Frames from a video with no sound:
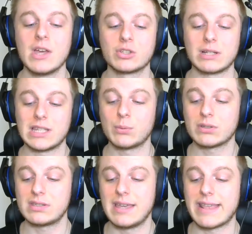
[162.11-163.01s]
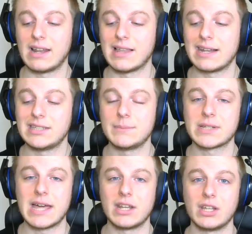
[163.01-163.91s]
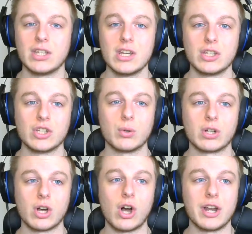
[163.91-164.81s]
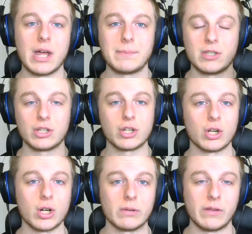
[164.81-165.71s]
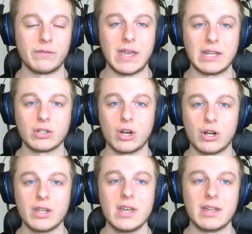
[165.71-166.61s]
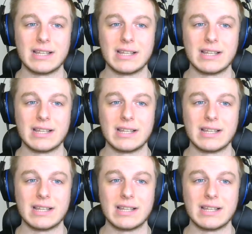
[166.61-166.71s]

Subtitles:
So I think we're seeing that a lot of teams kind of, you know, caught up to the curve of Vanguard.